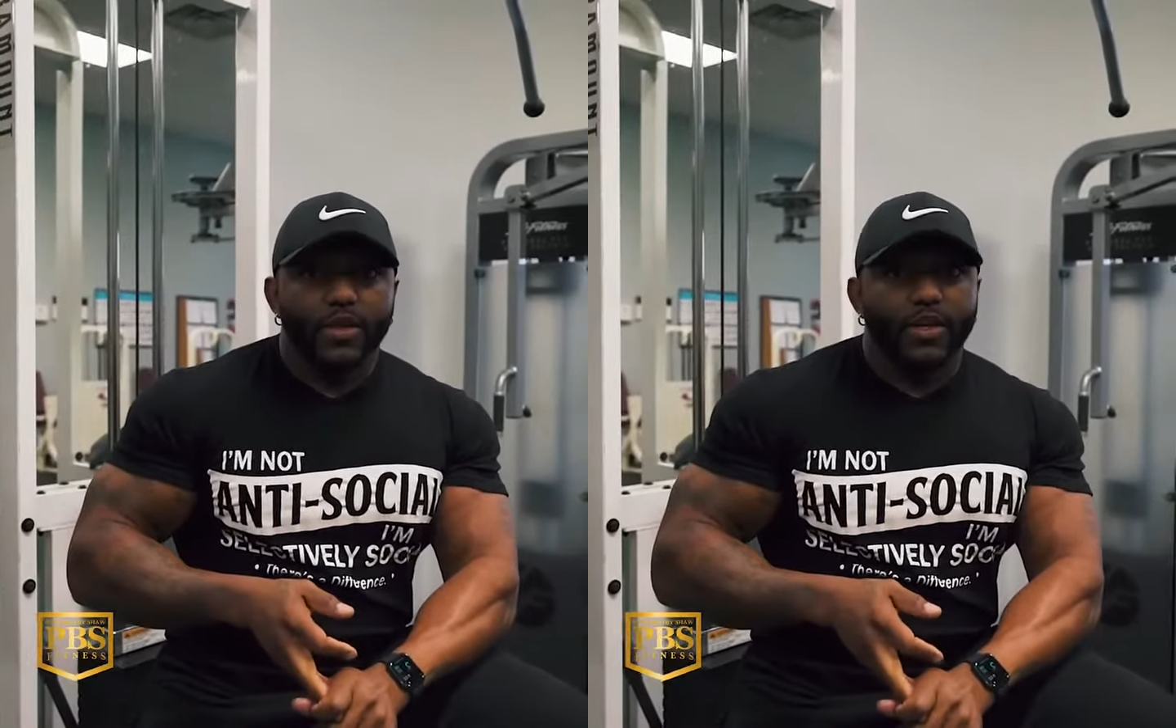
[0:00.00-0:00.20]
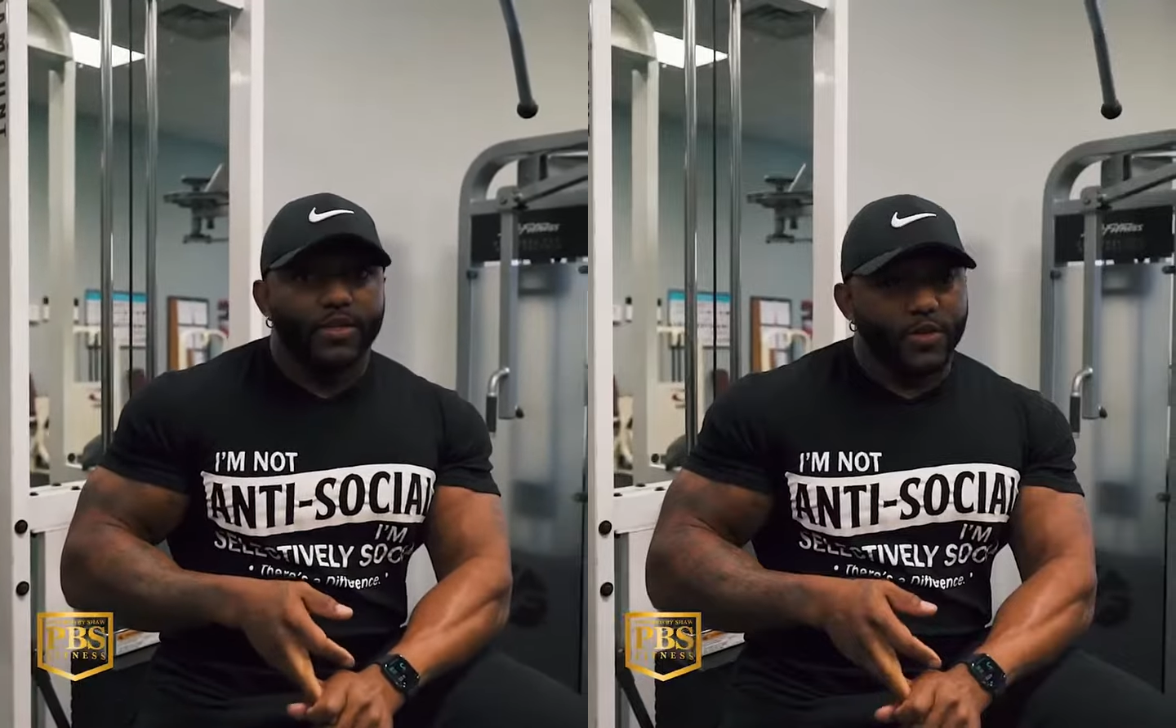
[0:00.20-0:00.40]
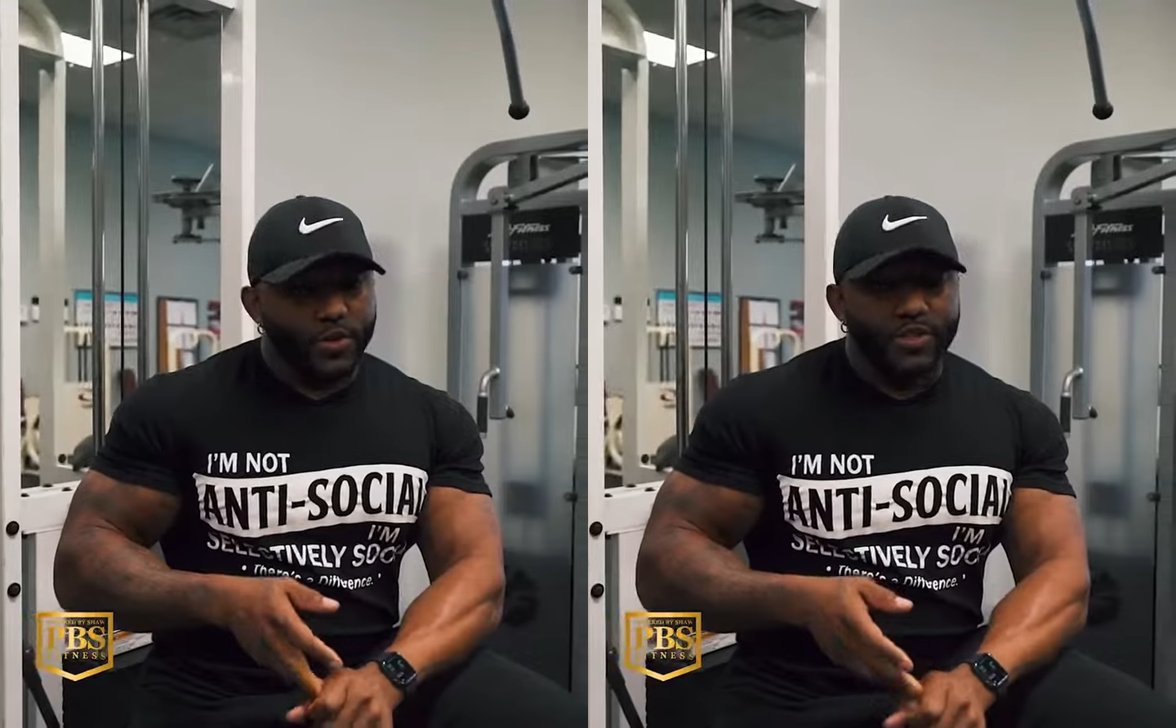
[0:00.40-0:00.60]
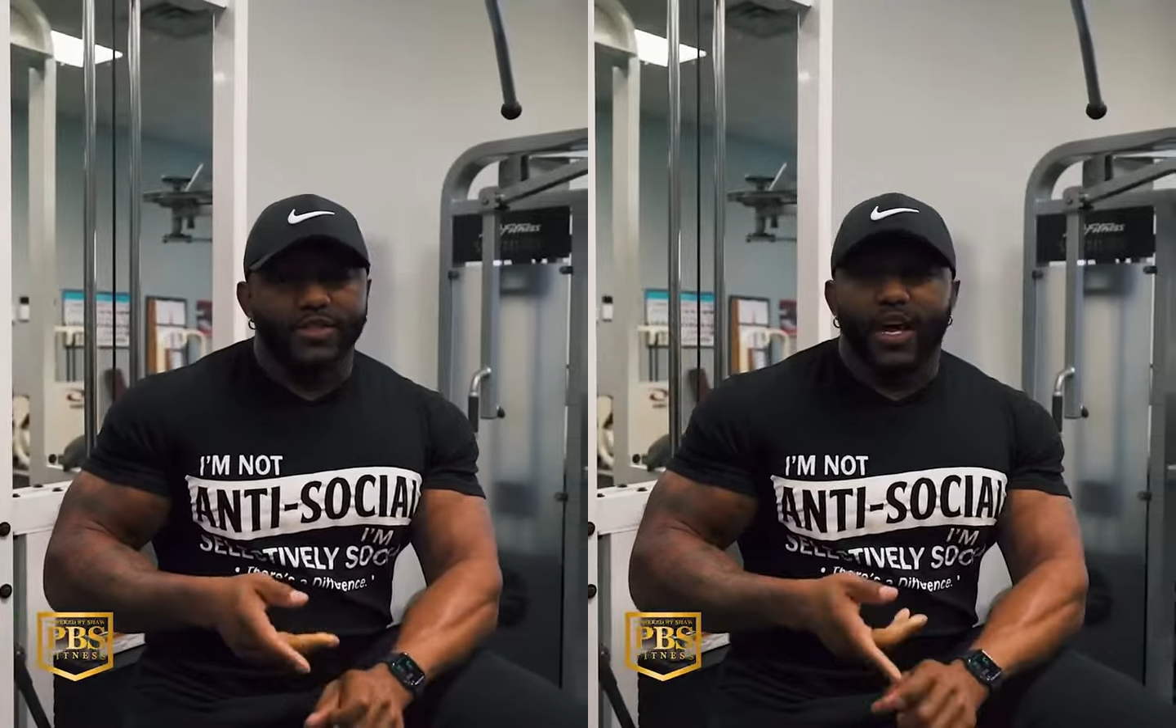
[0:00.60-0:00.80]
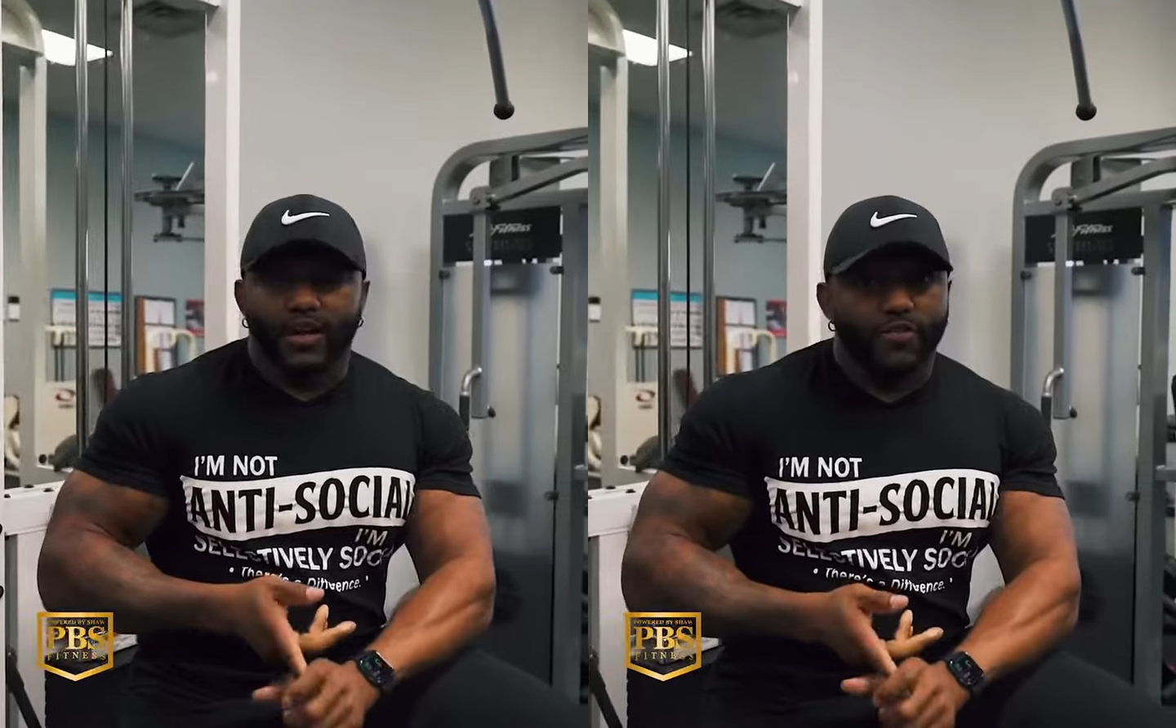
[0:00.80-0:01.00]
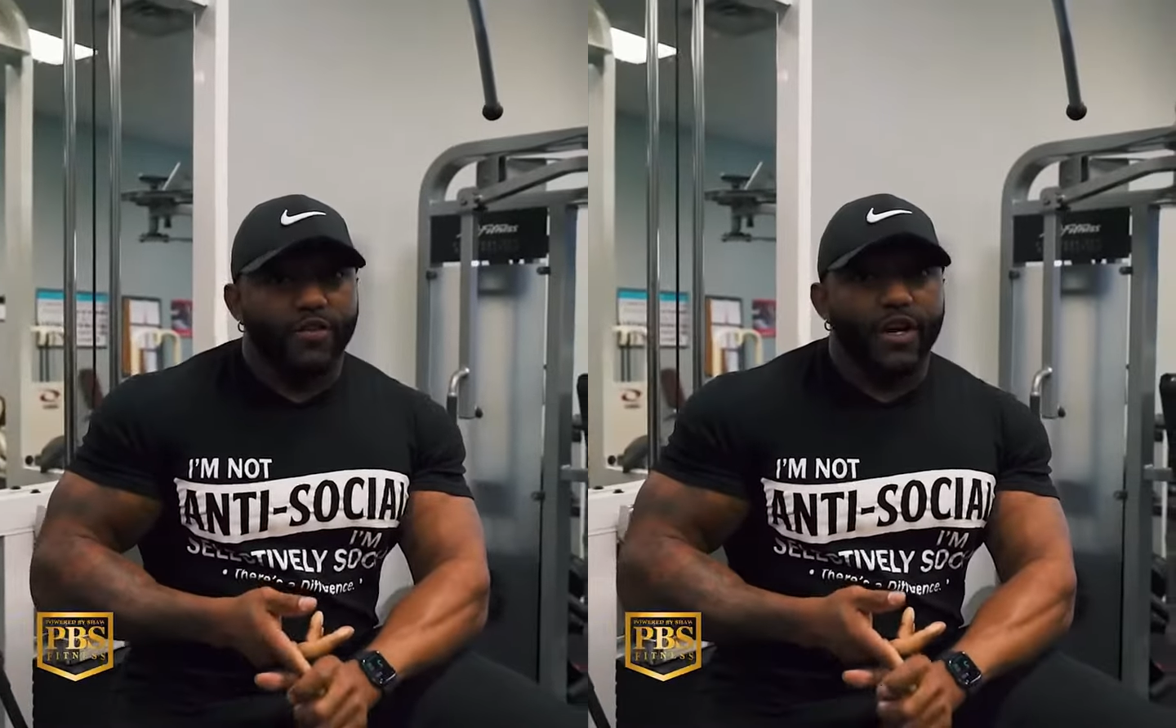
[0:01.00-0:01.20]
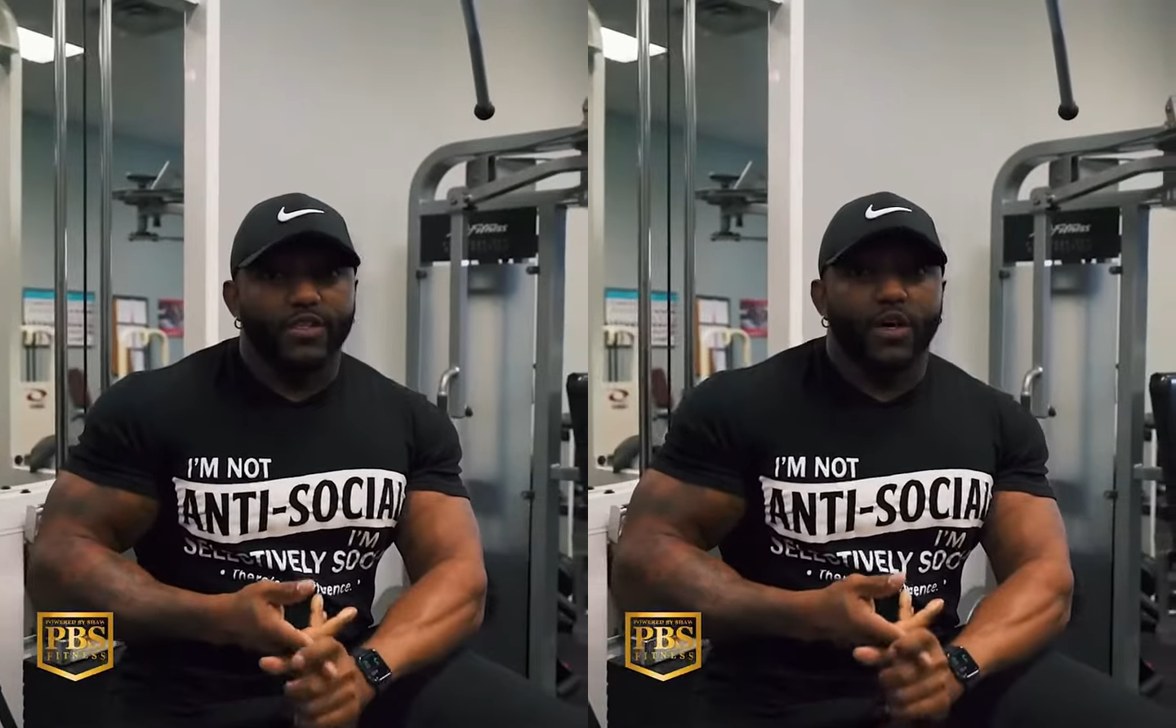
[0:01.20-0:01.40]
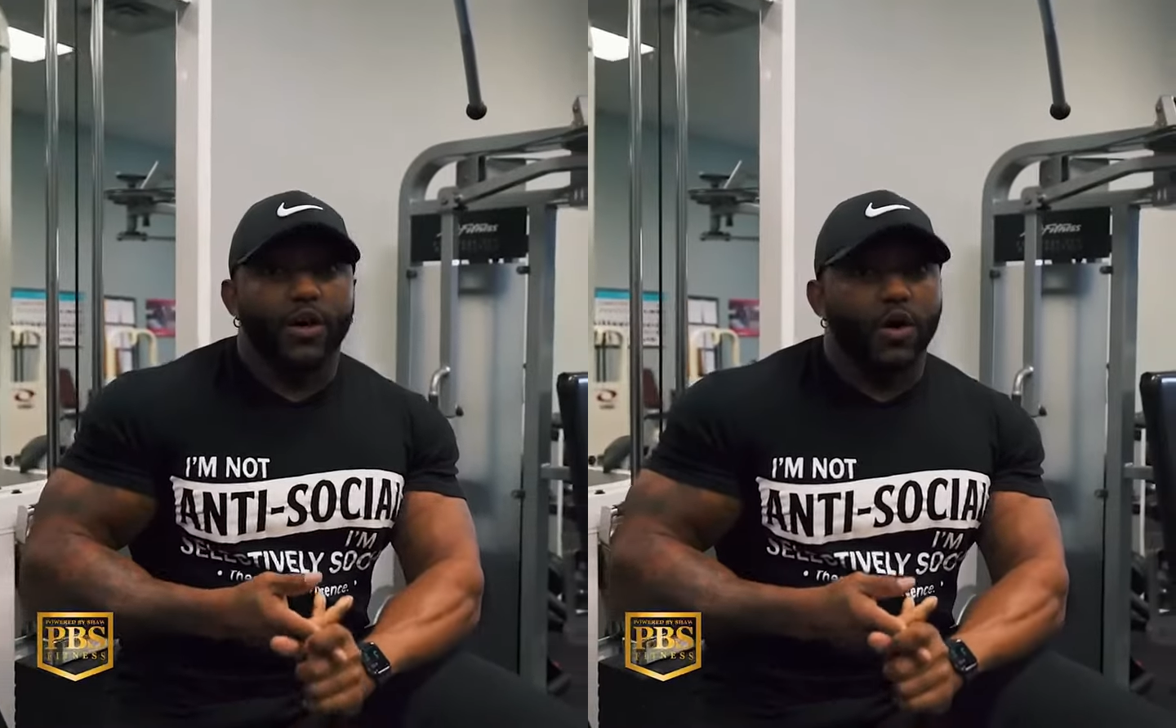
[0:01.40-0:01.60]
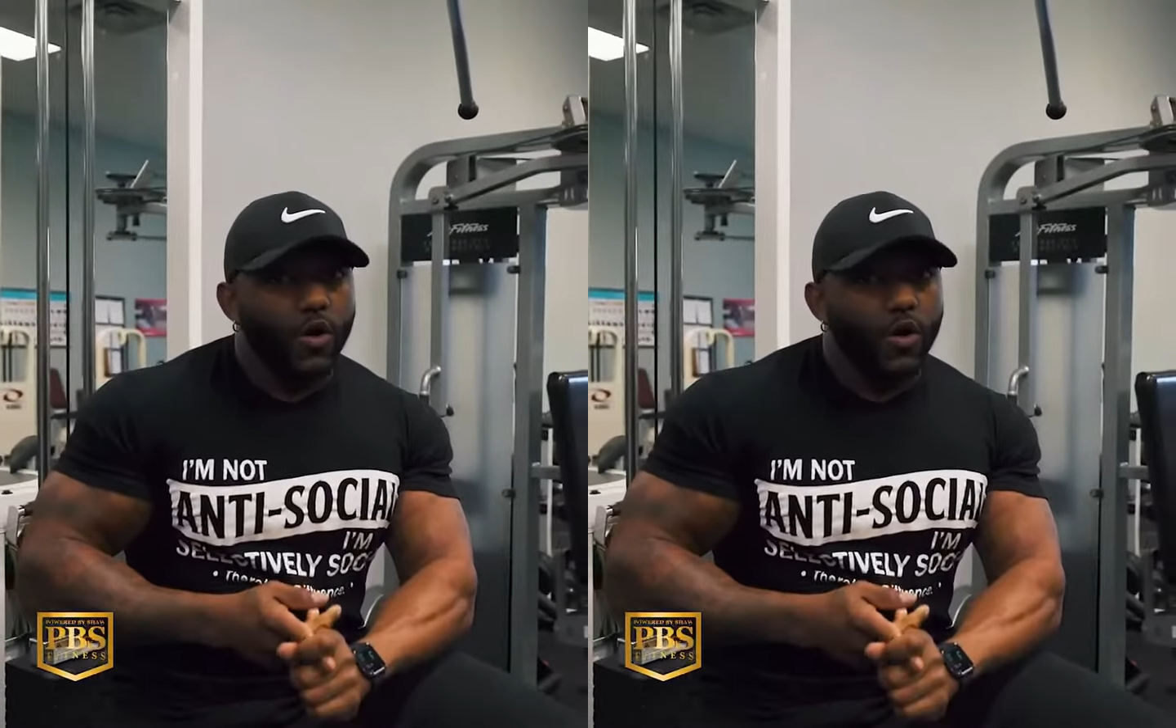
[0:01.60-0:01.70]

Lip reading: And you're gonna sacrifice a